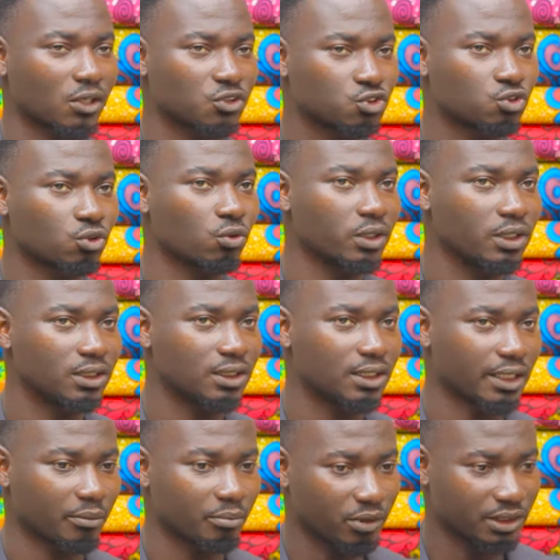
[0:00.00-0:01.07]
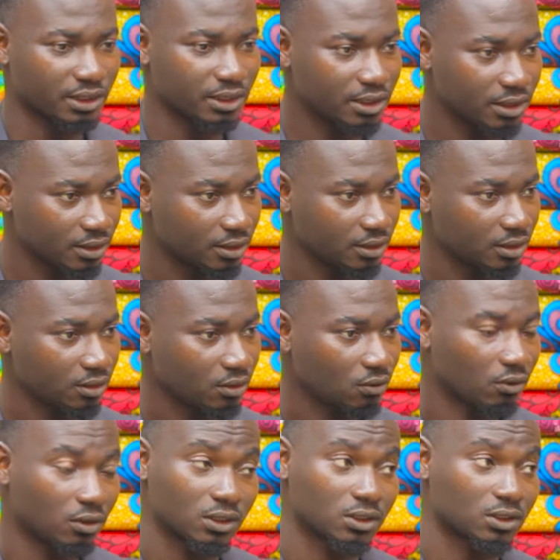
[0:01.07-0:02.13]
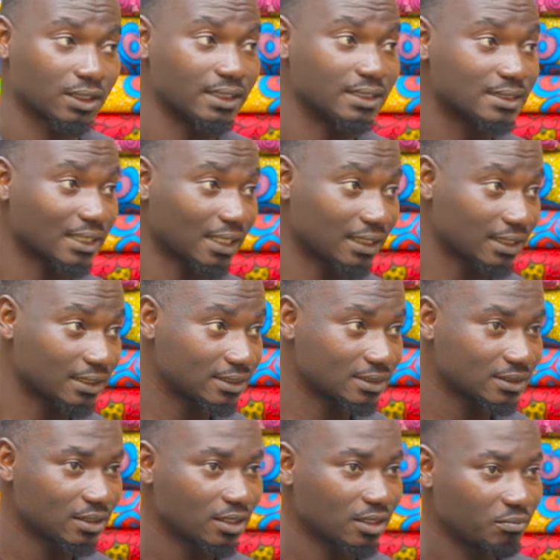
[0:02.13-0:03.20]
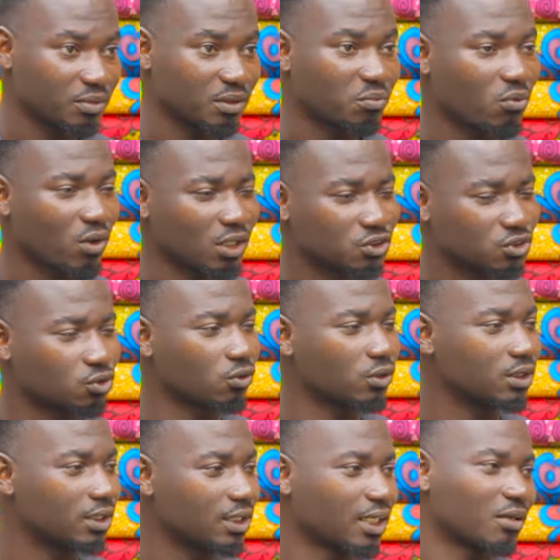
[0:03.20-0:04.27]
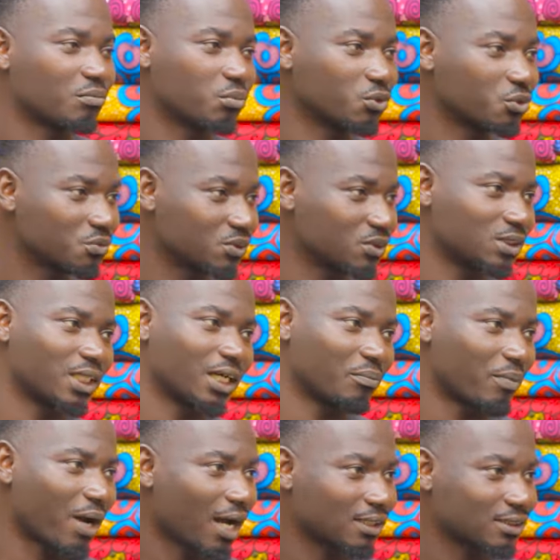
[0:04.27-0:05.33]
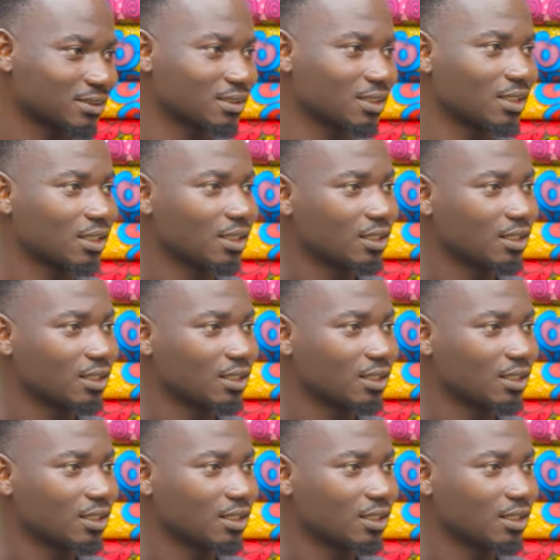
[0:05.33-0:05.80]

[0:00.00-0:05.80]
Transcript: are showing their body on the internet. Yeah. People are showing their boobs, their backs